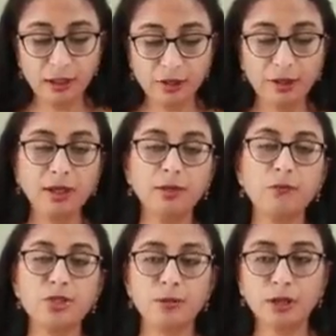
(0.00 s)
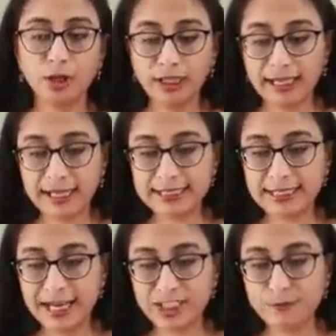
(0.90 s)
okay, which we call it as
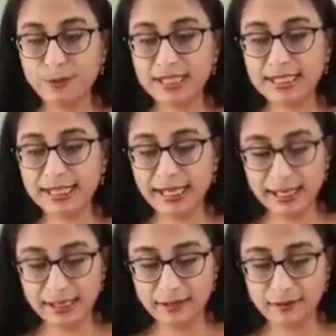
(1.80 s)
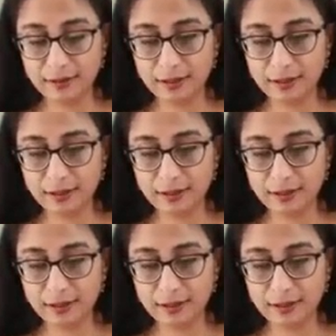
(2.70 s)
HPCL,